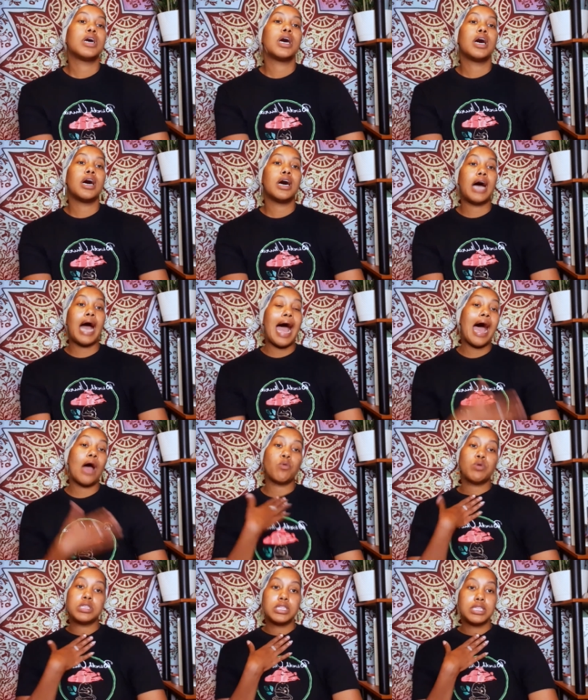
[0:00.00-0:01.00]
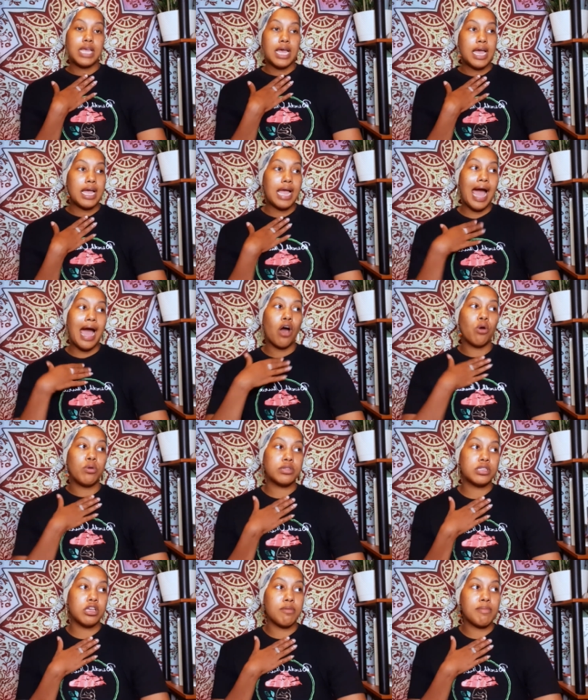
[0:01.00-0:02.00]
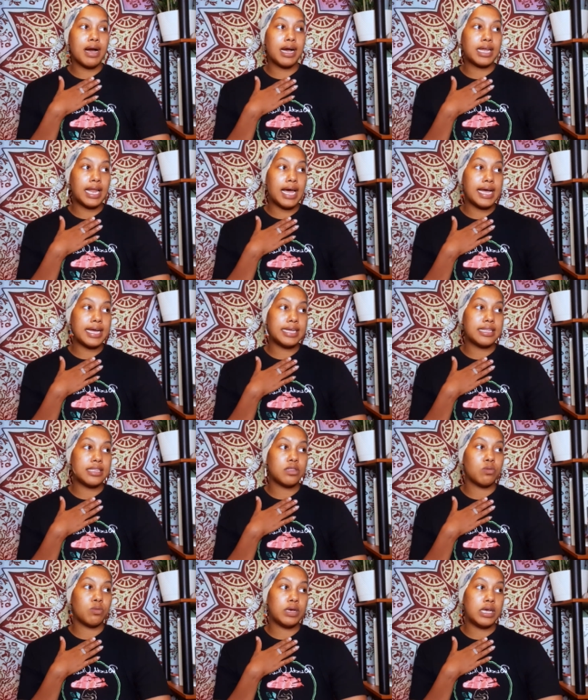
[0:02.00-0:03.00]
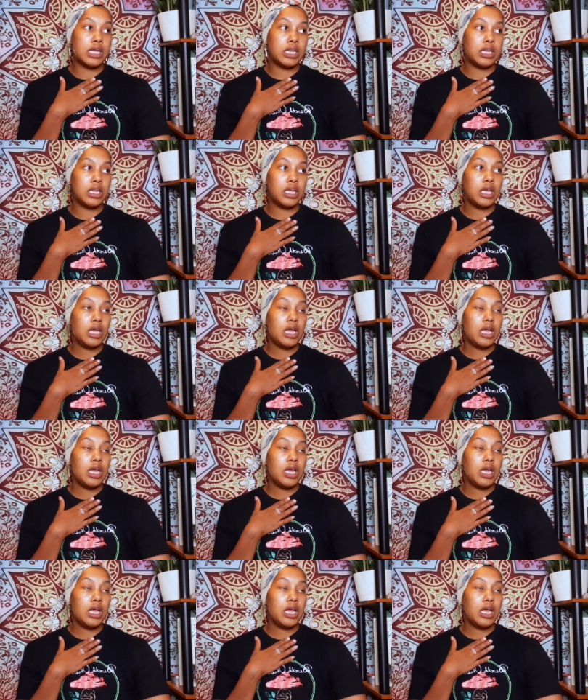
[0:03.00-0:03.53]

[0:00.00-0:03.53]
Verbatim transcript: uh, I would say, I always tell my clients, when